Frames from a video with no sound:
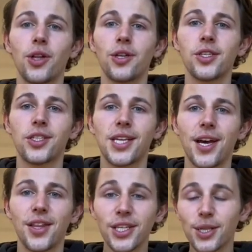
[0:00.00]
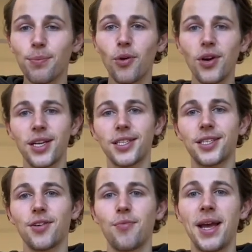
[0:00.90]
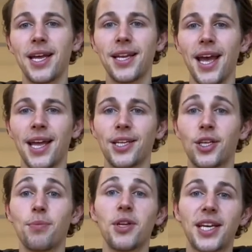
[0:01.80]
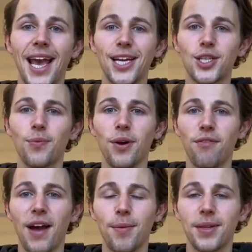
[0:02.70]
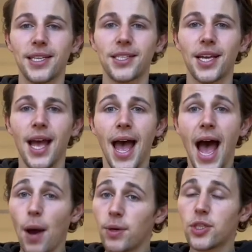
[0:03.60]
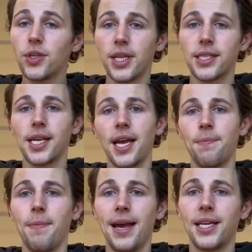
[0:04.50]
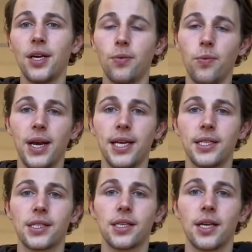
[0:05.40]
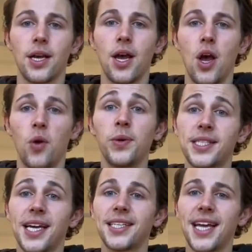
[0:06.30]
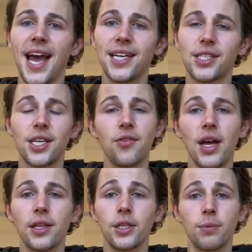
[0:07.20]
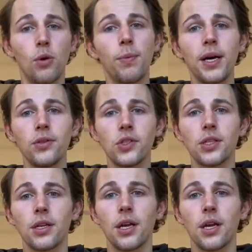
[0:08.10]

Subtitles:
understand that it's important to remain in communication with families, and we do this in many ways. We send texts directly to mobiles.